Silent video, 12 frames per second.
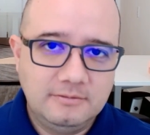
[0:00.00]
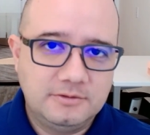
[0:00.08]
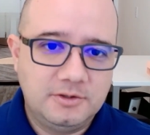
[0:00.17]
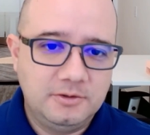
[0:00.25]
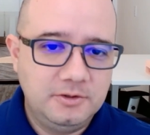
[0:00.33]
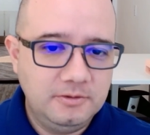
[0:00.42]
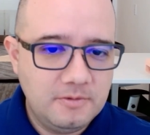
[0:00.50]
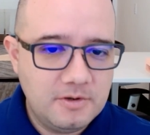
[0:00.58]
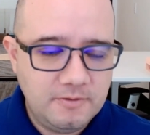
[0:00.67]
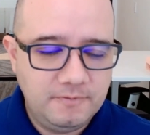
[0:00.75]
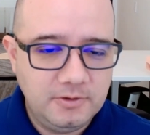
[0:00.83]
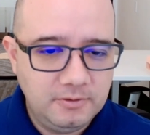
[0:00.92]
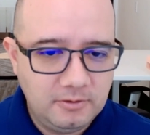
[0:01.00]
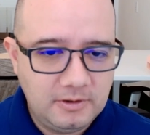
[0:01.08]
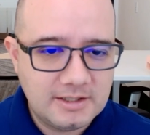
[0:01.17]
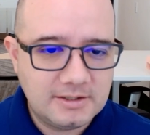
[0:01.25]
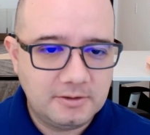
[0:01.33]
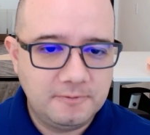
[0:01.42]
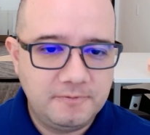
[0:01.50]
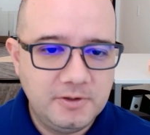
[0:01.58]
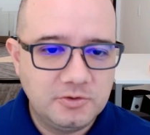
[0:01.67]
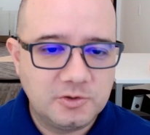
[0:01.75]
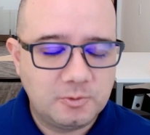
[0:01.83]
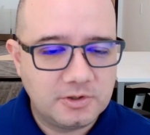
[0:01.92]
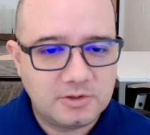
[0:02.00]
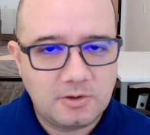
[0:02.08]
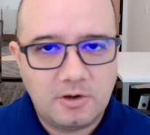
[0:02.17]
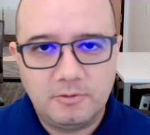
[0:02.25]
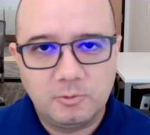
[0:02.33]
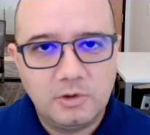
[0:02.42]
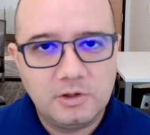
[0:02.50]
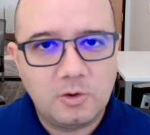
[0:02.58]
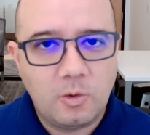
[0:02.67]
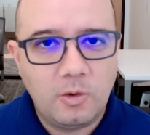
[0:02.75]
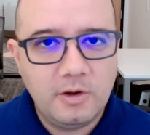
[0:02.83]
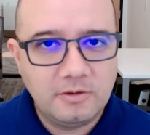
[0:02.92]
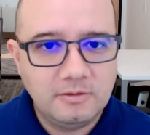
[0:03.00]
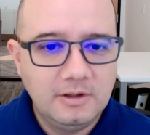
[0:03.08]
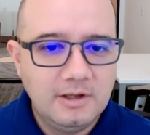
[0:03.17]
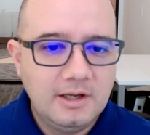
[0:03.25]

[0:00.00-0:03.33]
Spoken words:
So you guys on the field just want to start out with 1 coil,